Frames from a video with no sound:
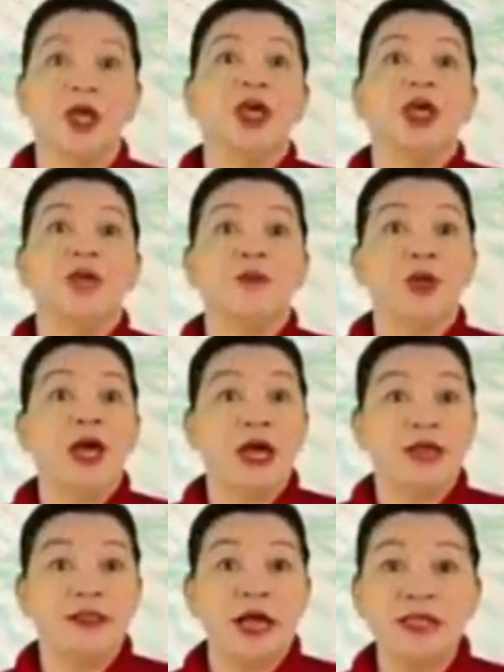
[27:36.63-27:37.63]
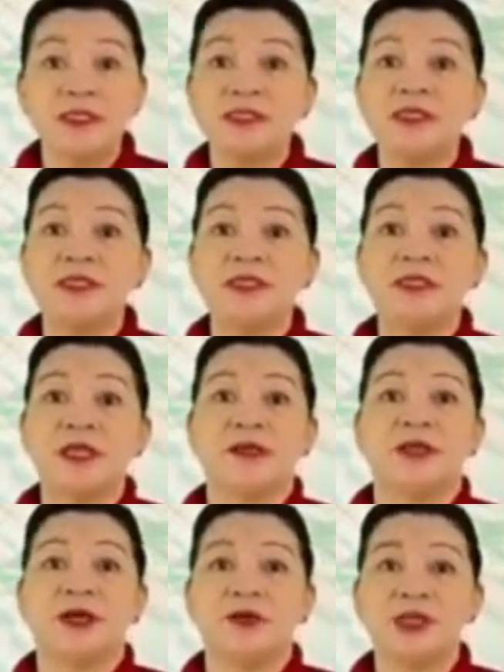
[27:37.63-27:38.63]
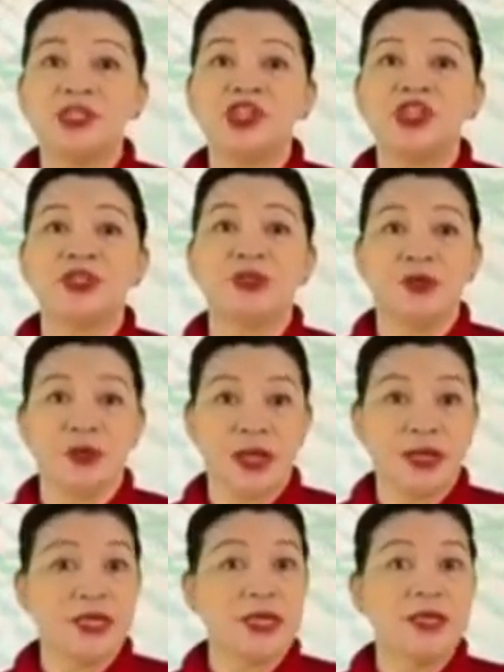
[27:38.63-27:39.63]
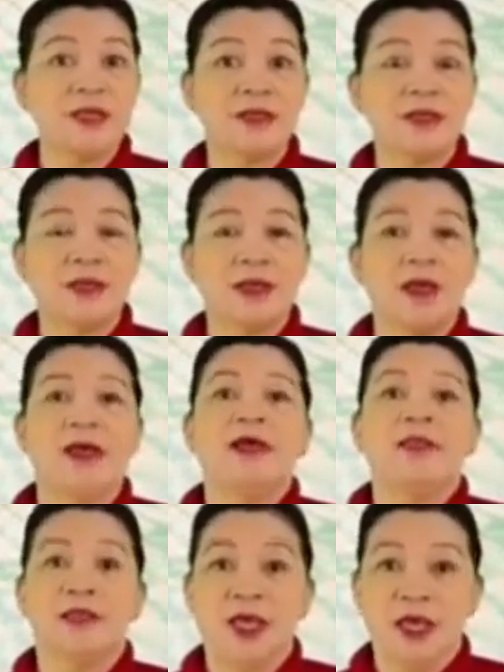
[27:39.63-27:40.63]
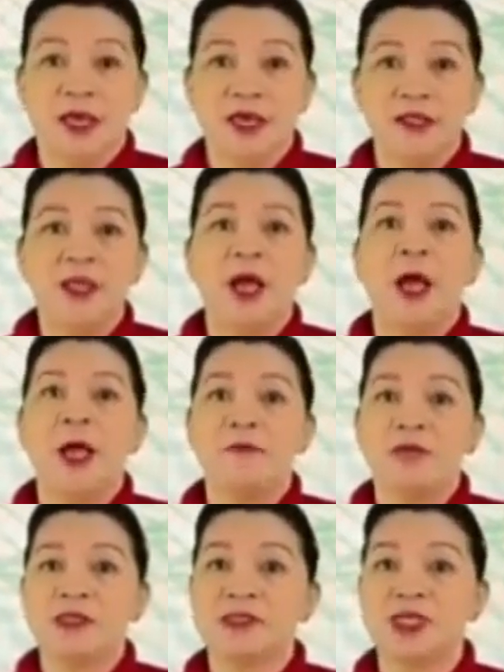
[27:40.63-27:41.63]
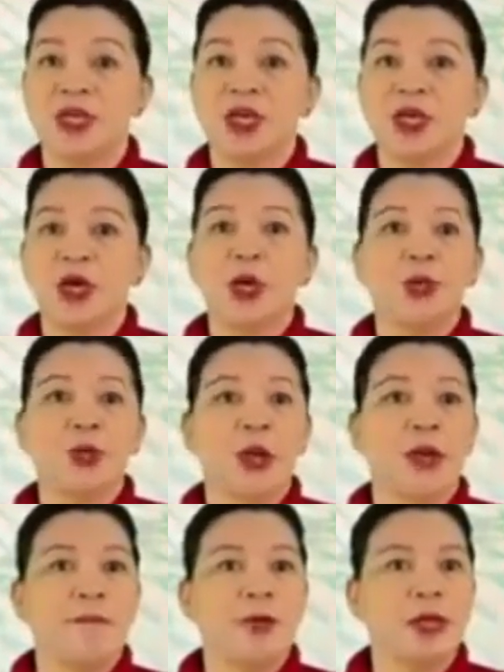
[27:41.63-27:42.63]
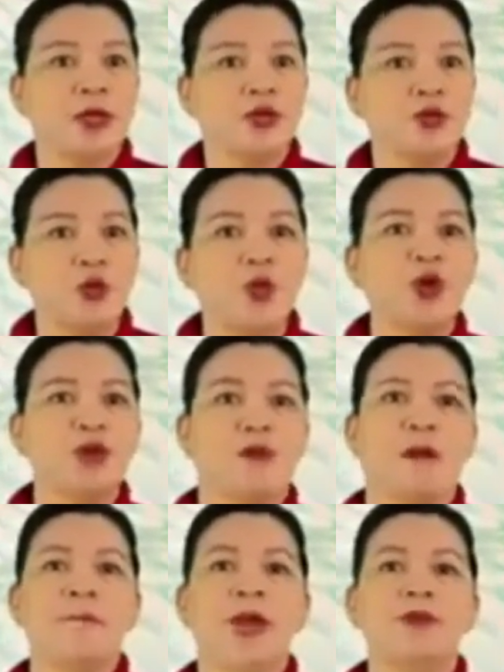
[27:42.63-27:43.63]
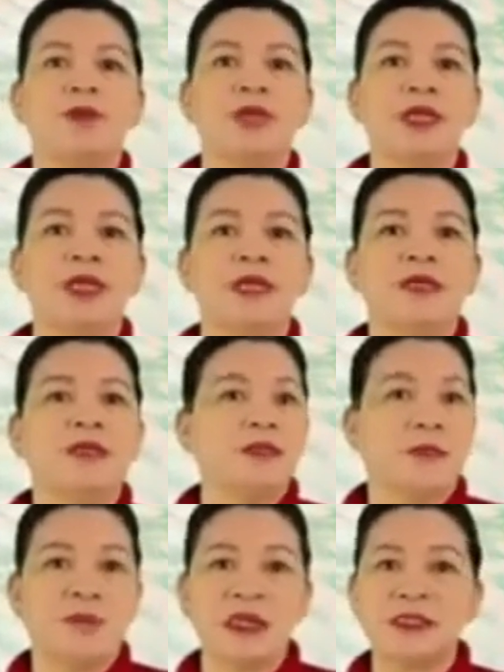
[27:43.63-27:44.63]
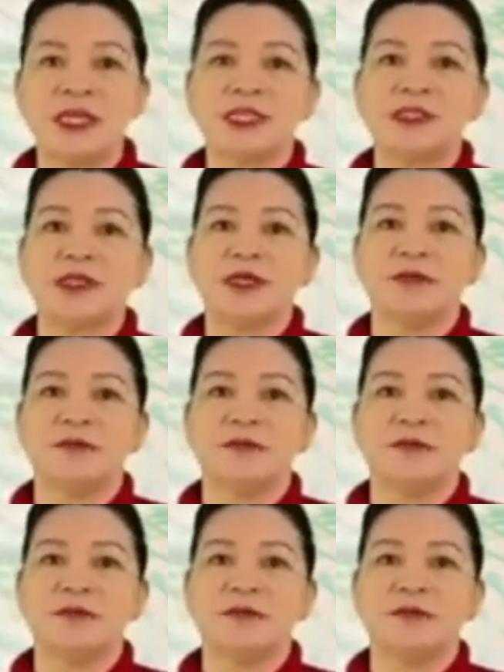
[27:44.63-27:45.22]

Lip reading: If you had answered the question correctly, then I must say you have a good memory the past lesson.